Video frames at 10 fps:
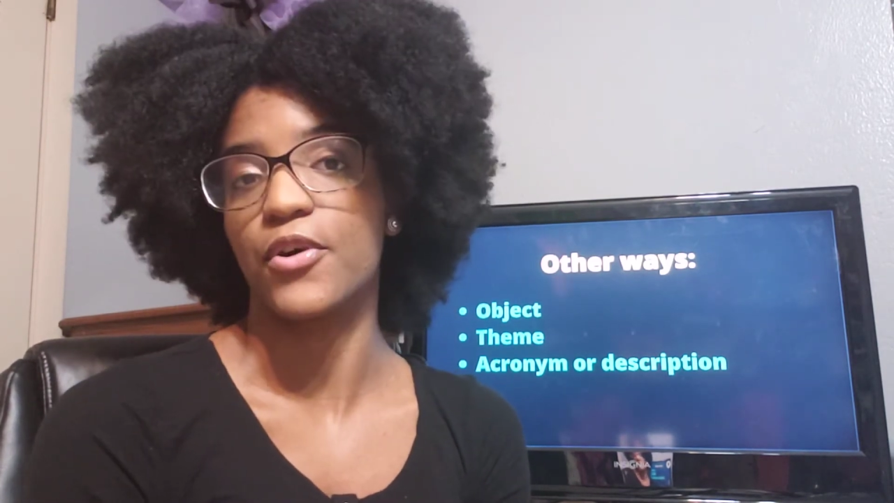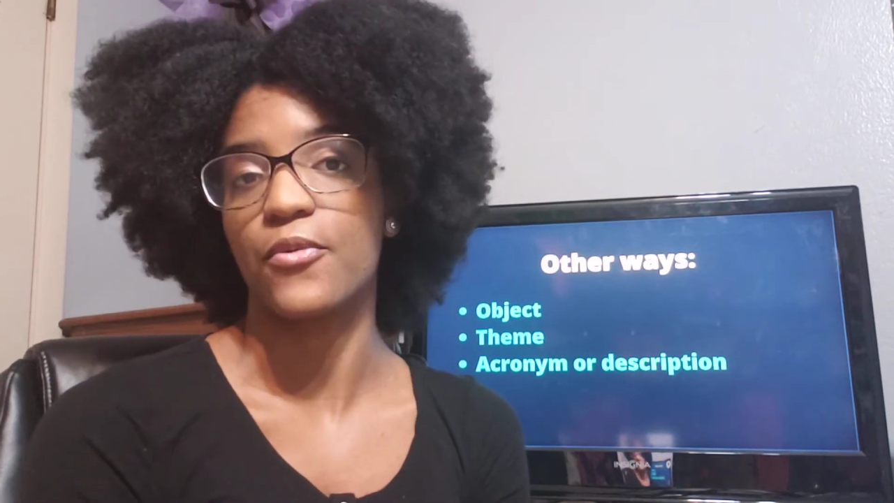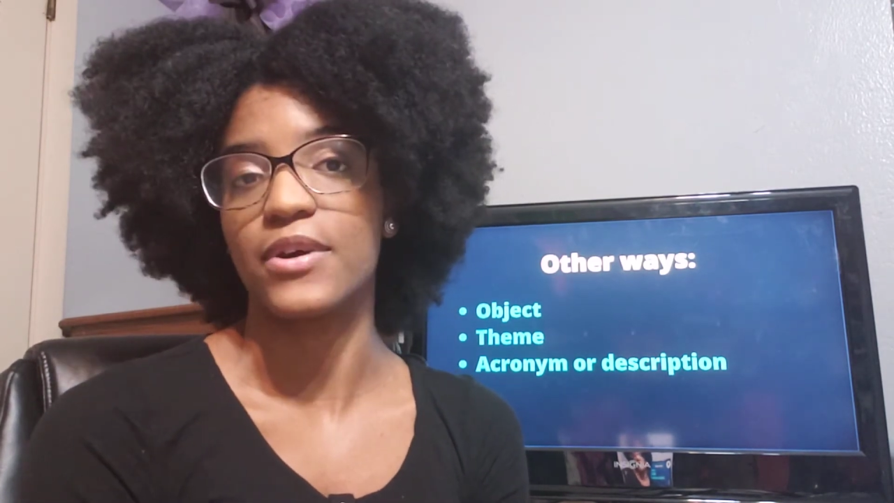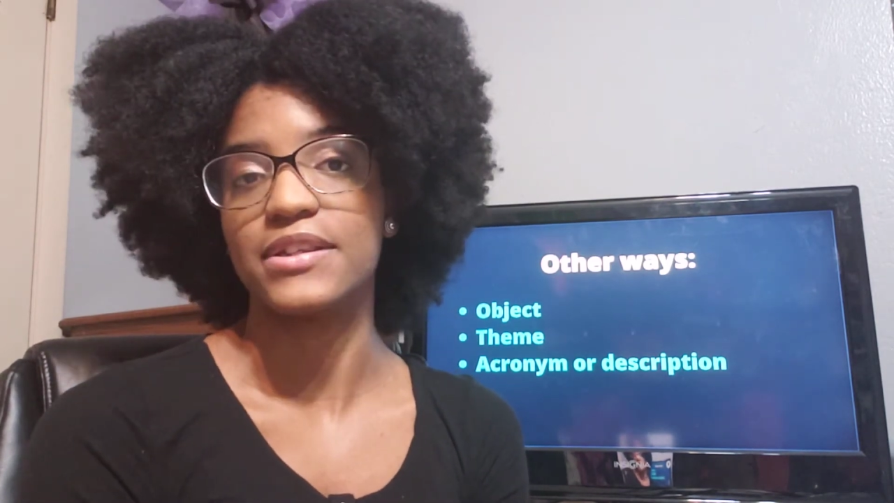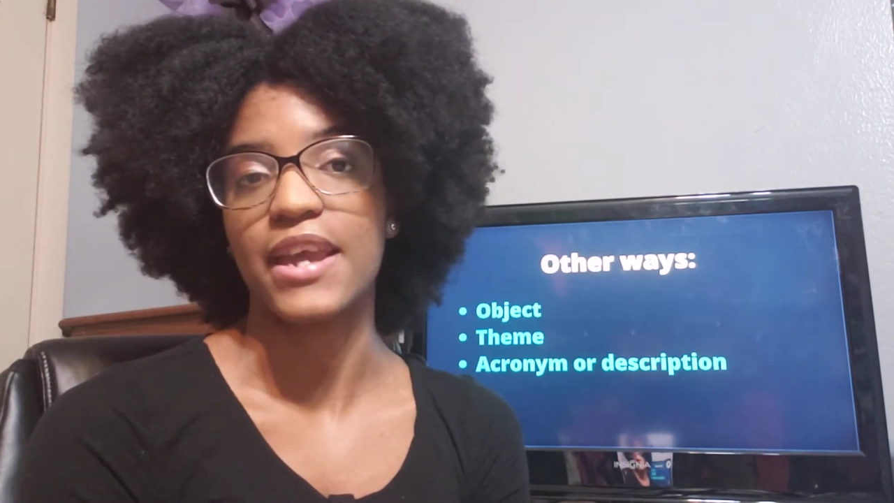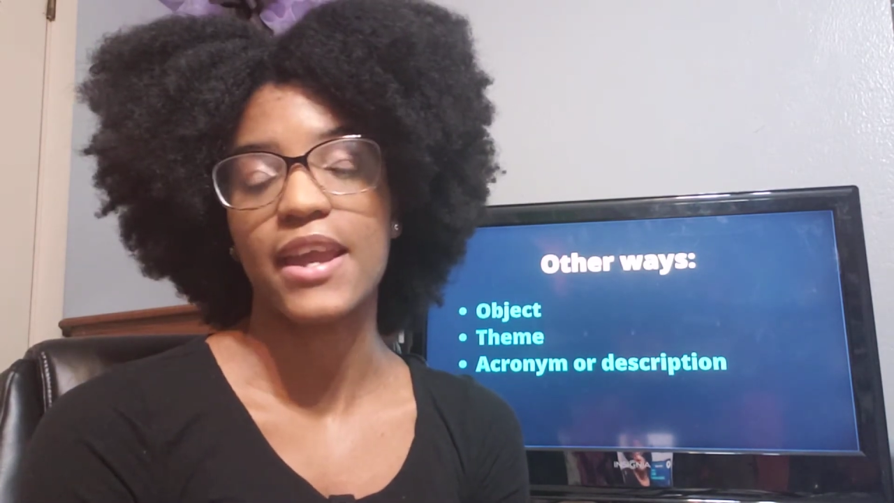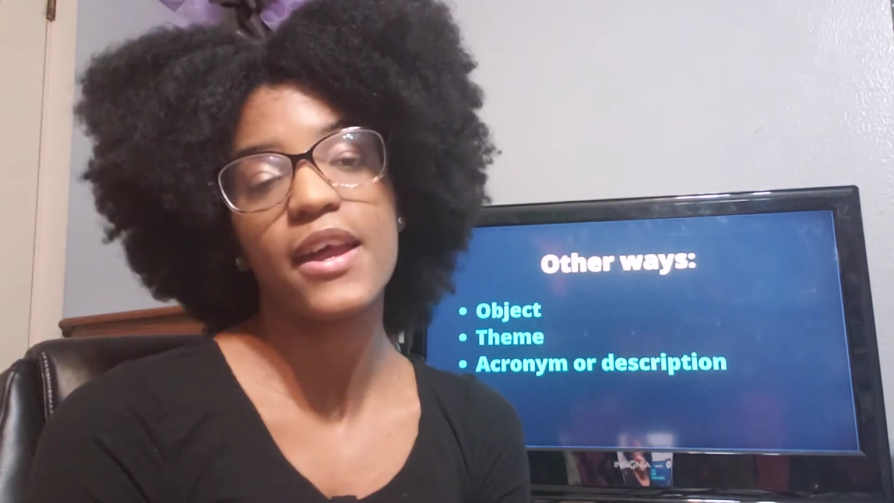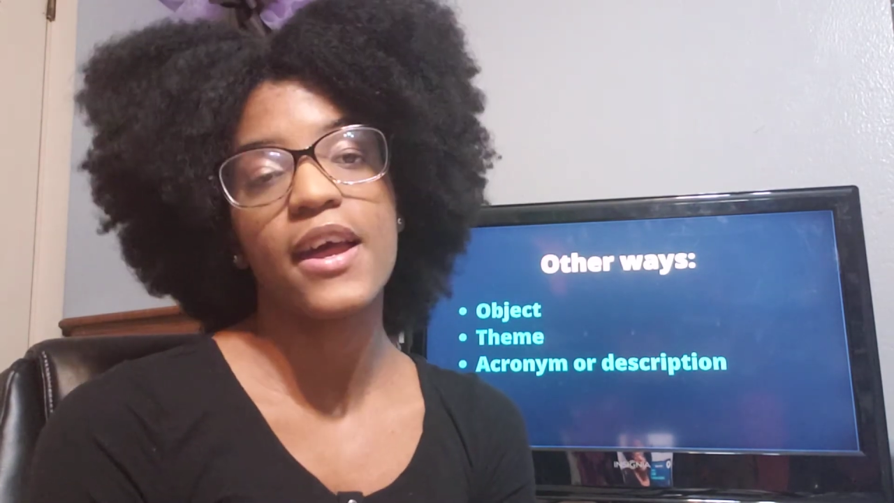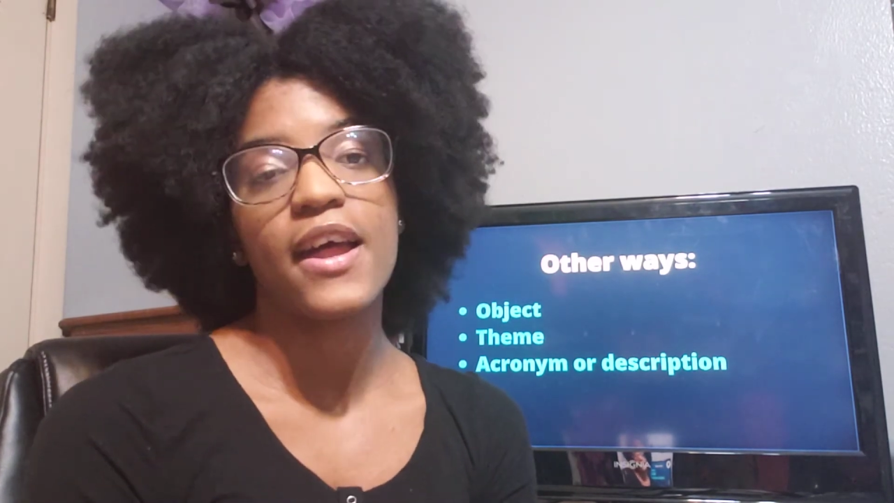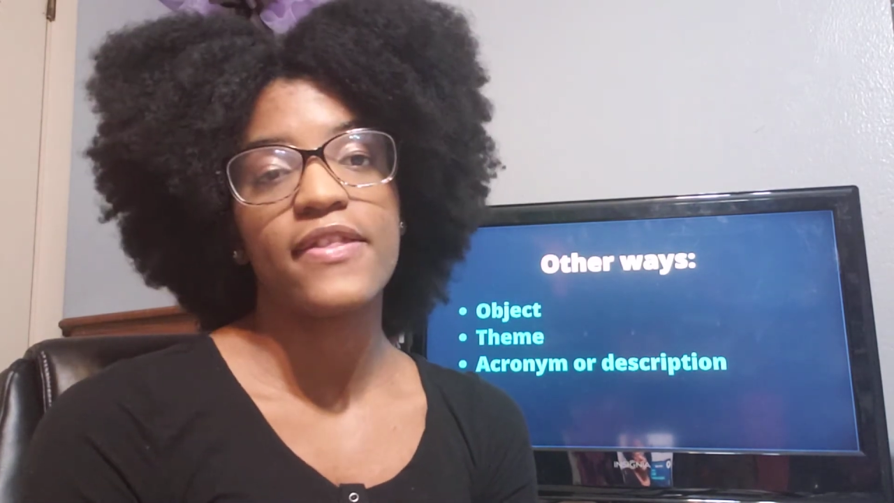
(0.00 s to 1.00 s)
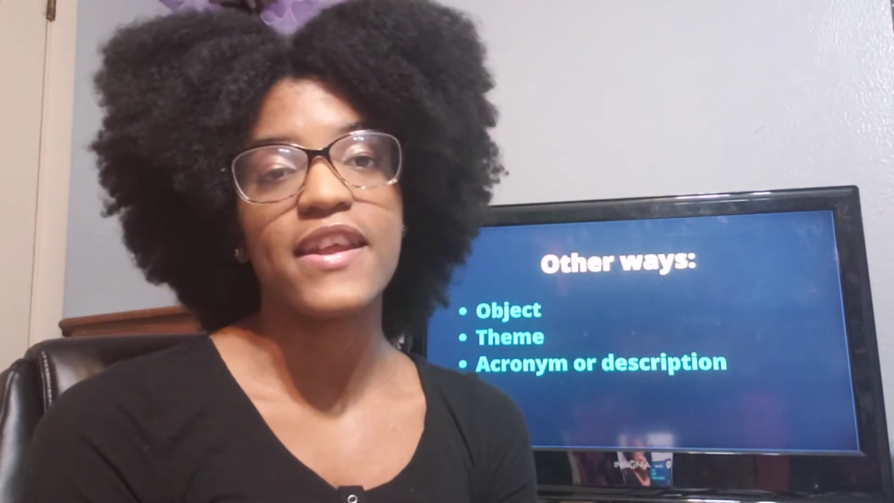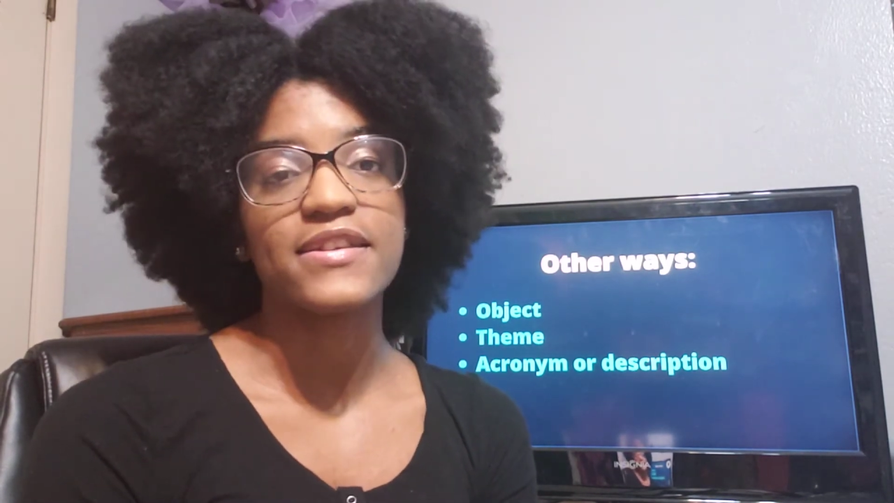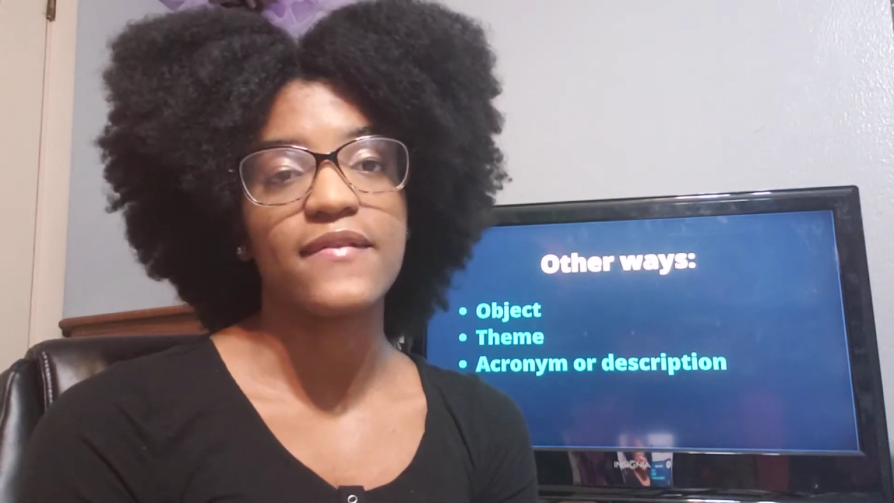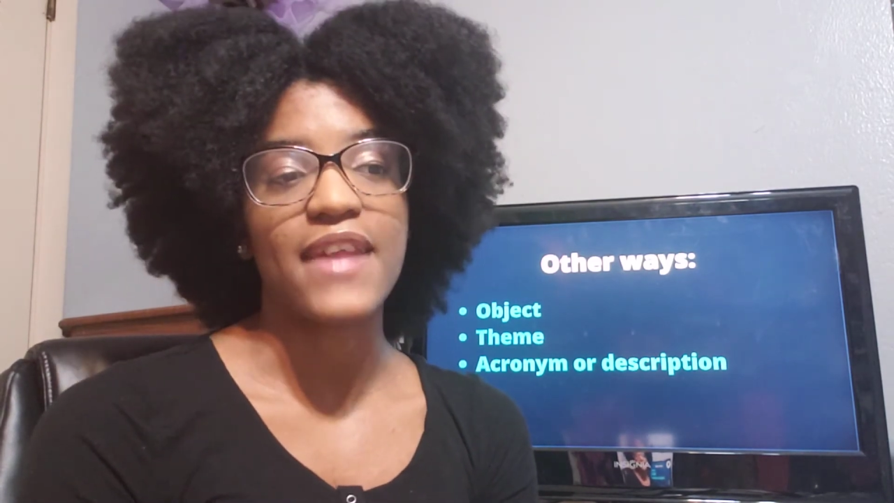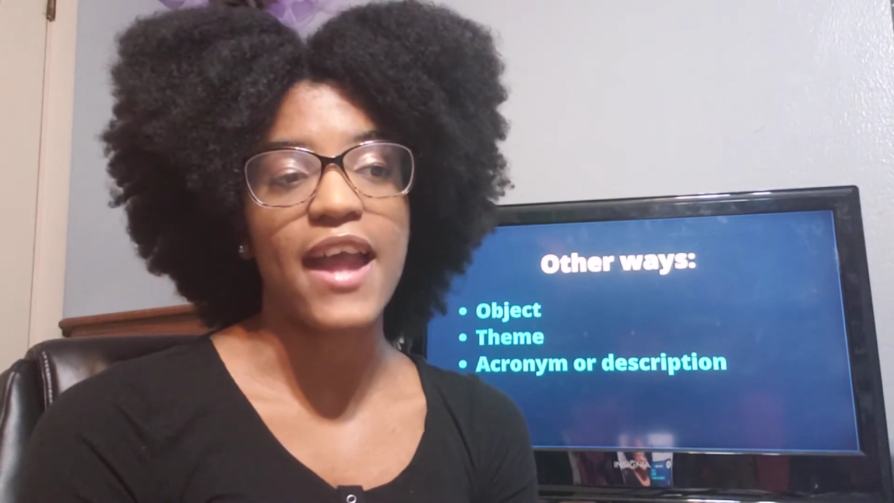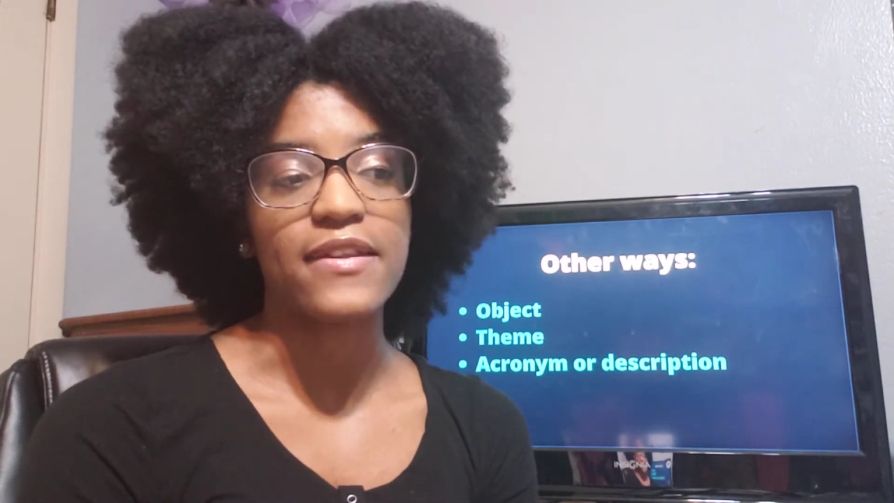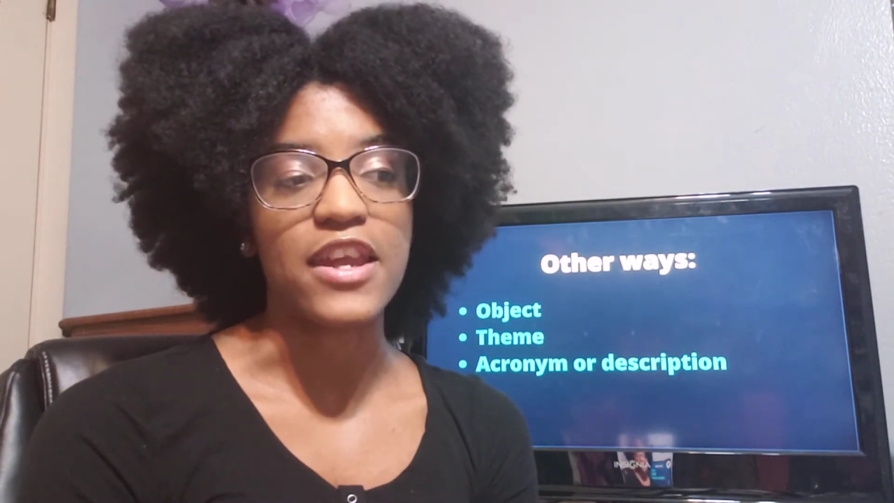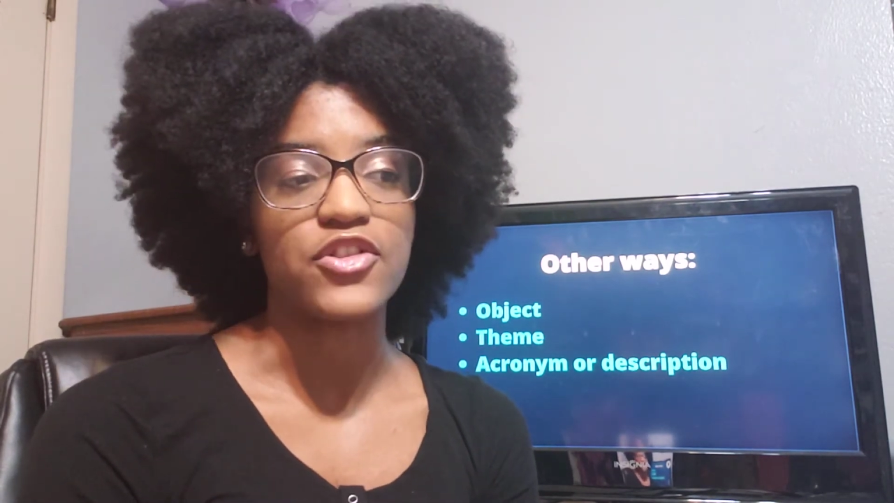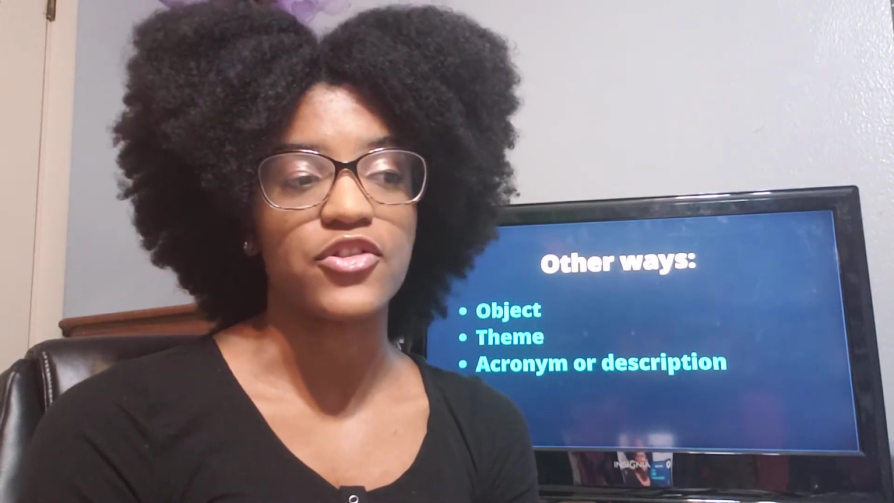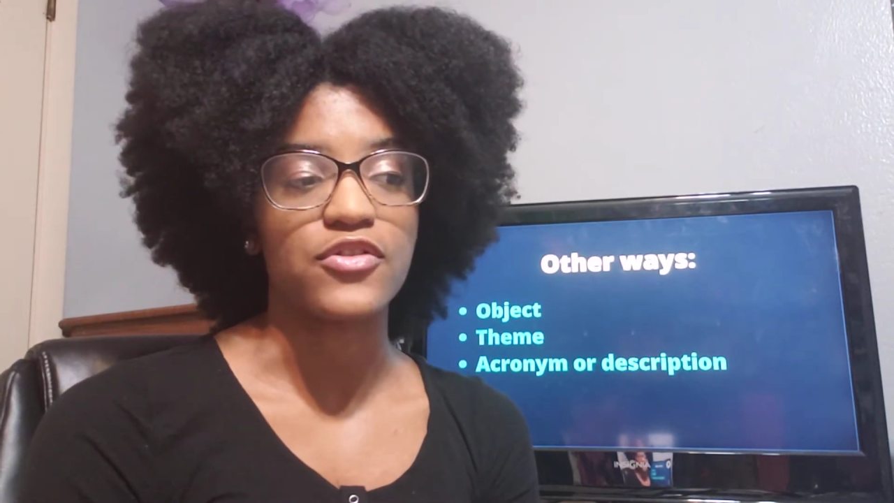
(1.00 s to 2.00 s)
one day, things of that nature.